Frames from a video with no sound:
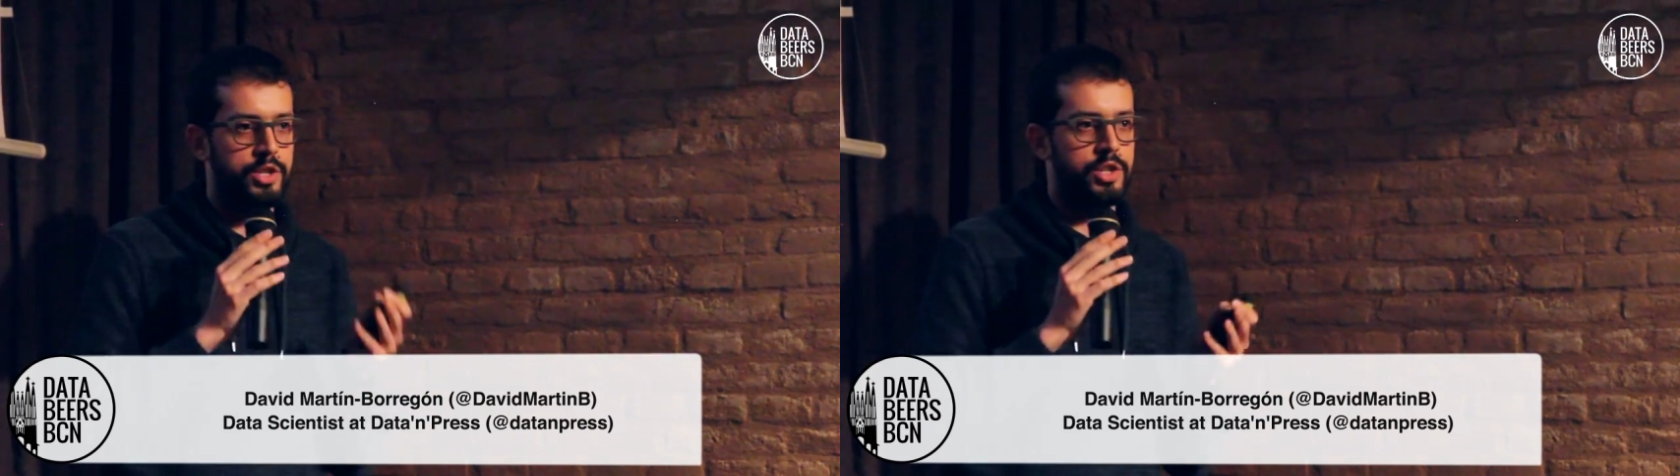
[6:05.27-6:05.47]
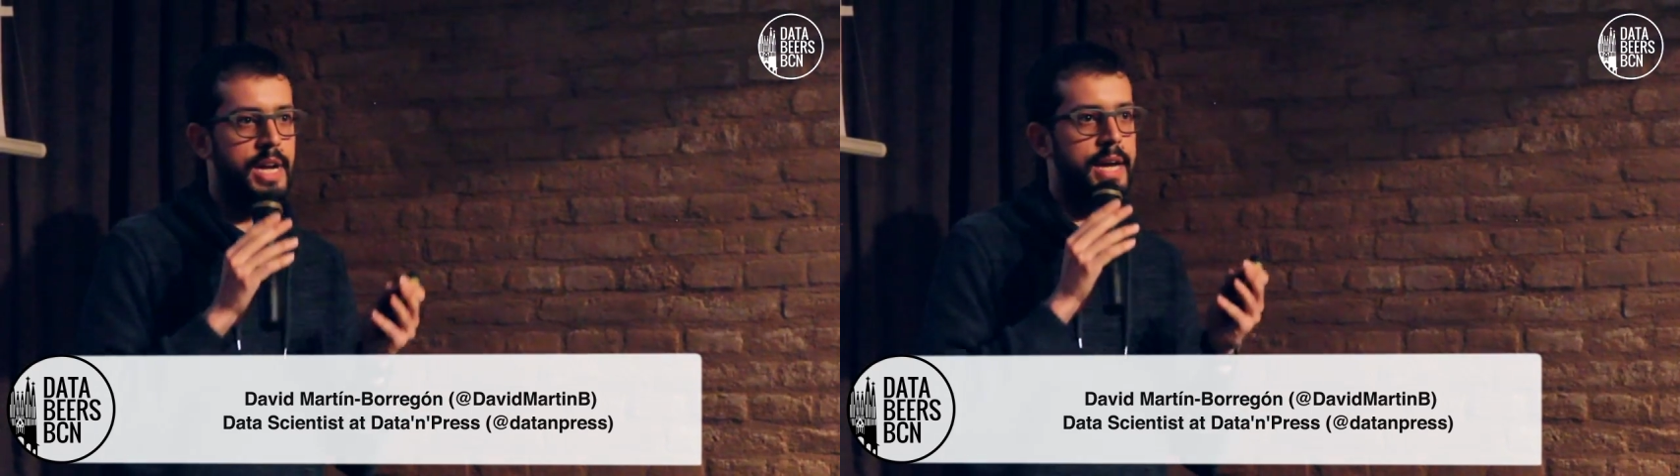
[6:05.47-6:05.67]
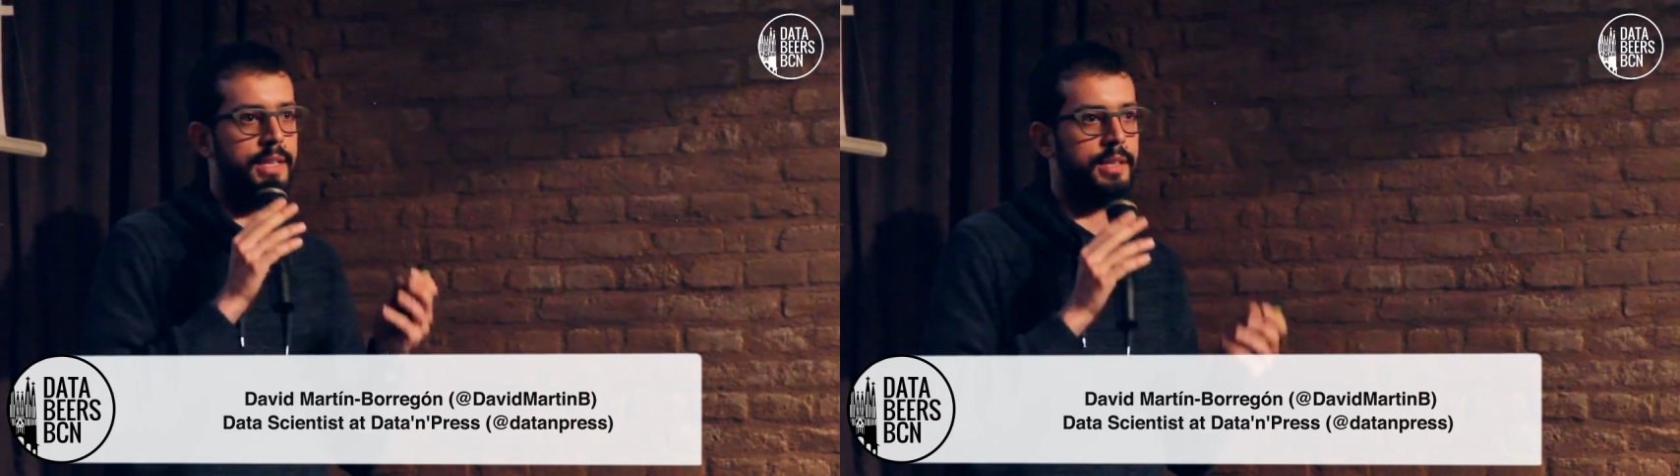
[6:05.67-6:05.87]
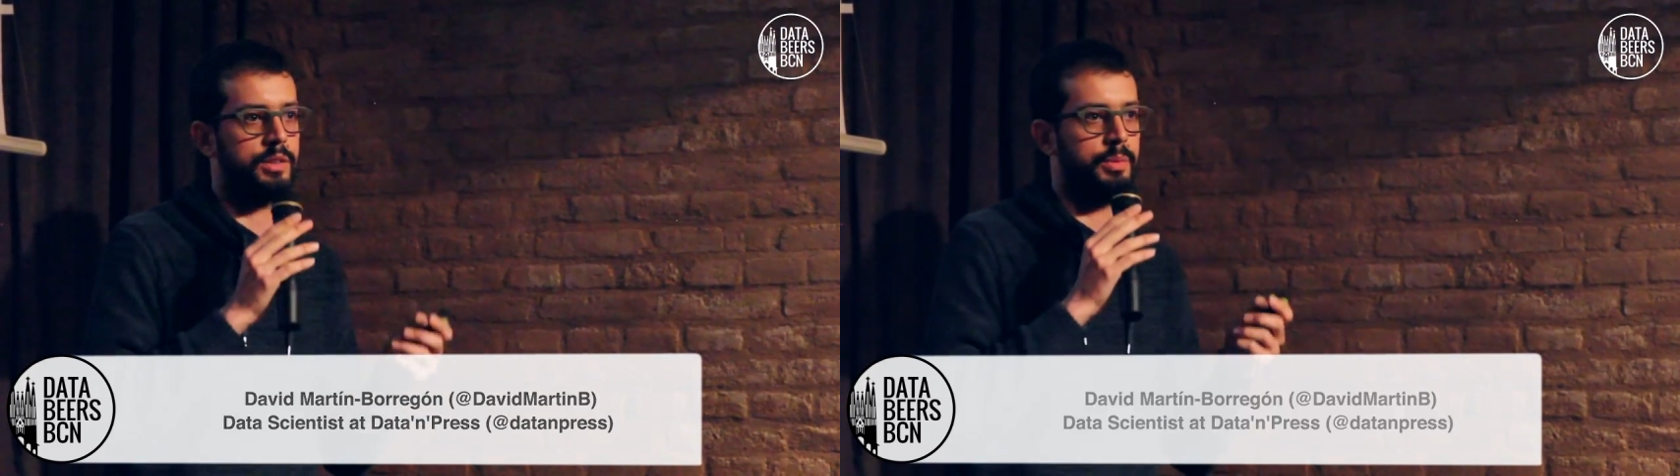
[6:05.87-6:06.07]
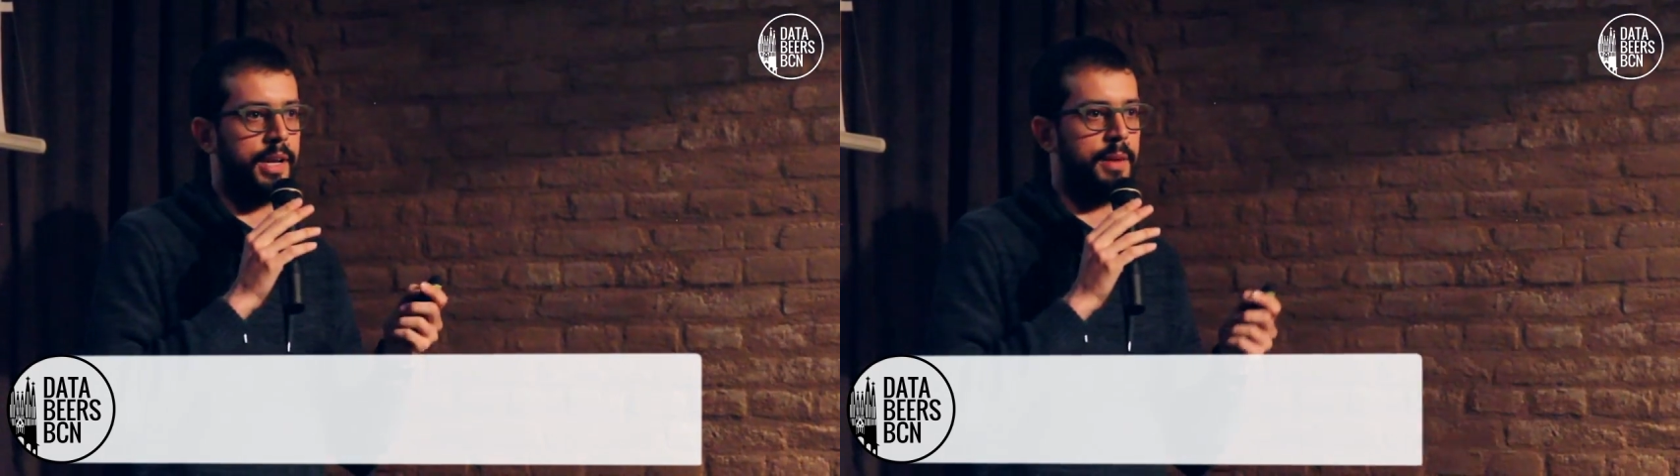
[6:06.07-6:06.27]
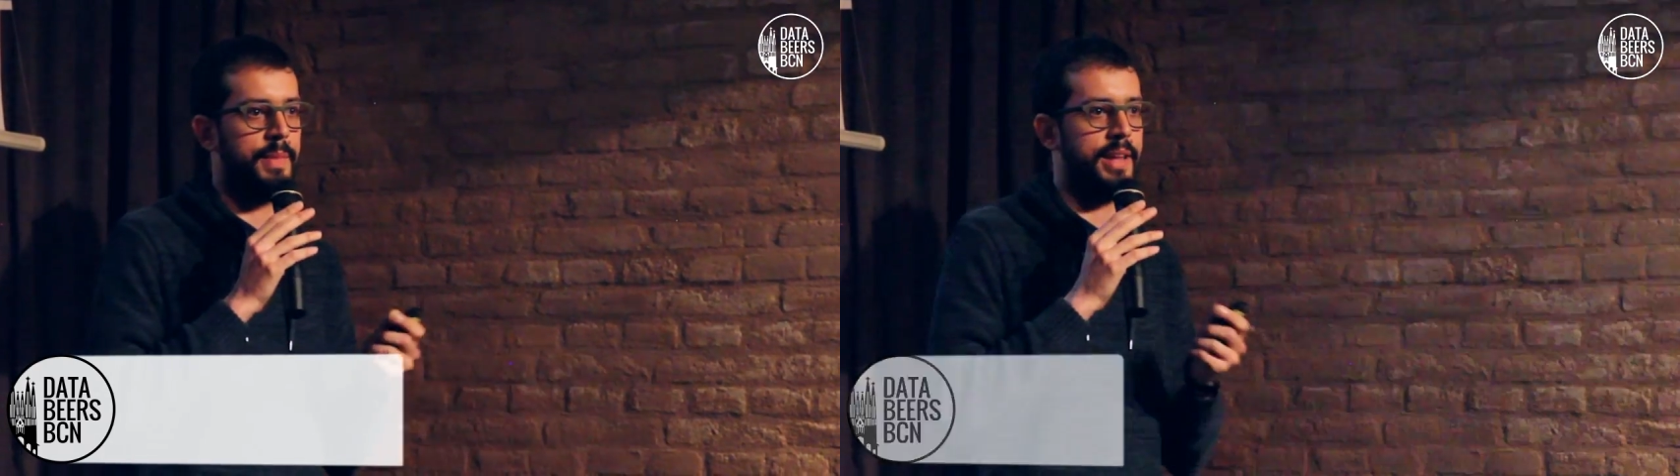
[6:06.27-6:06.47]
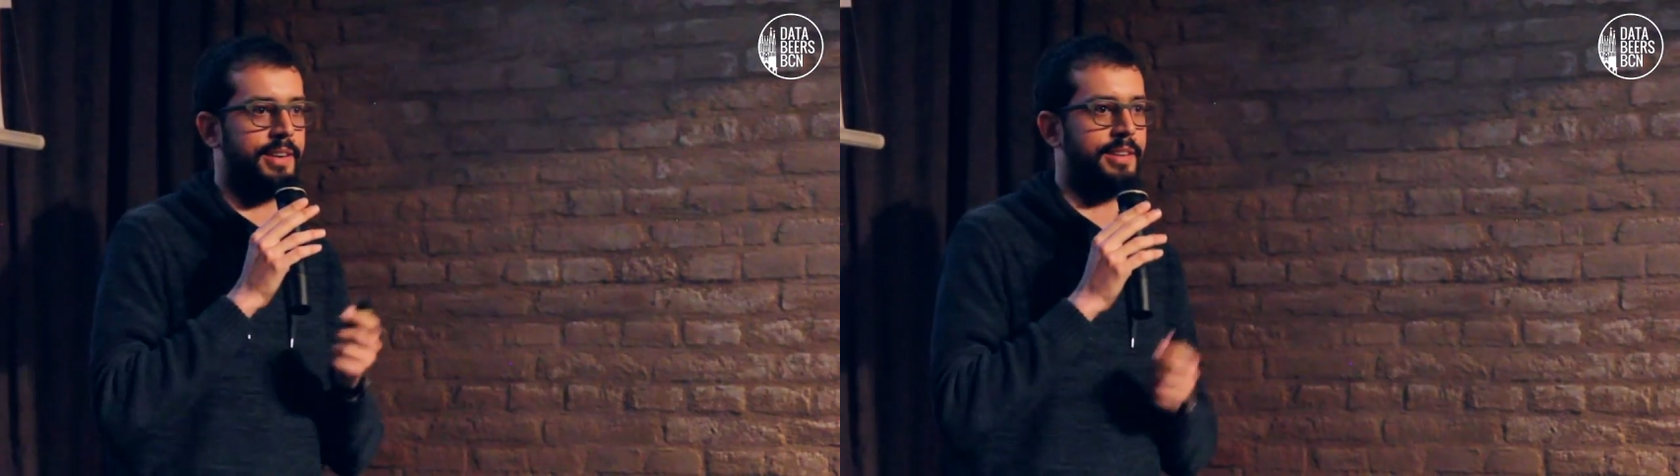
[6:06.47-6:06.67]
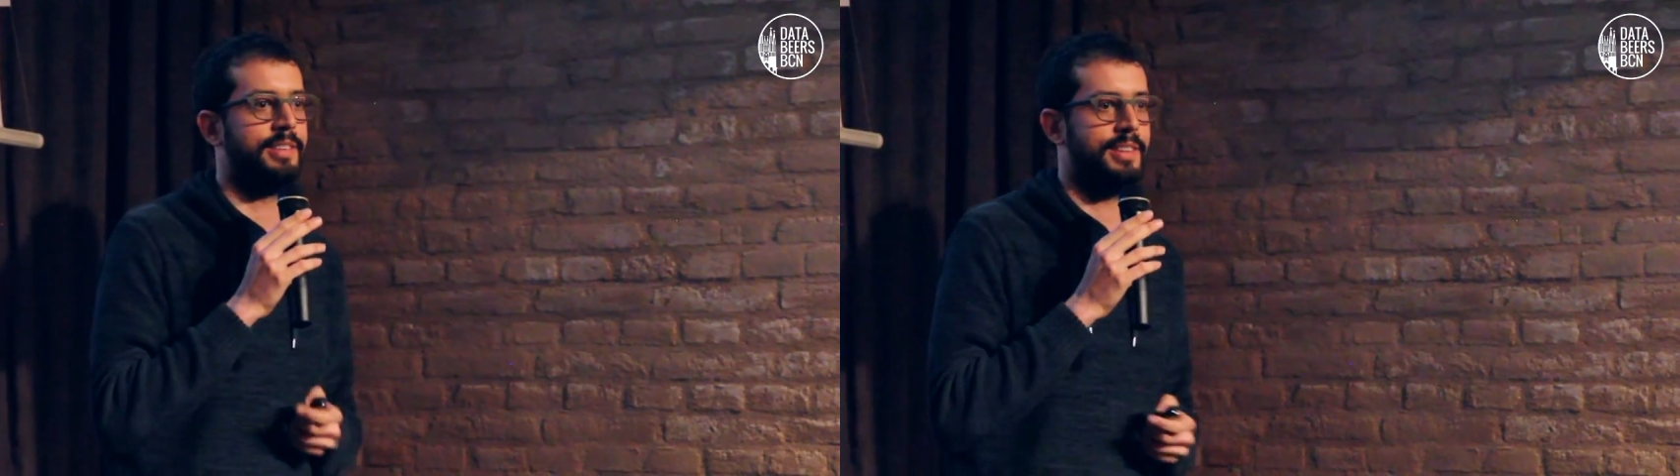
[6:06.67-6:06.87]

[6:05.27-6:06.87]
society to become better.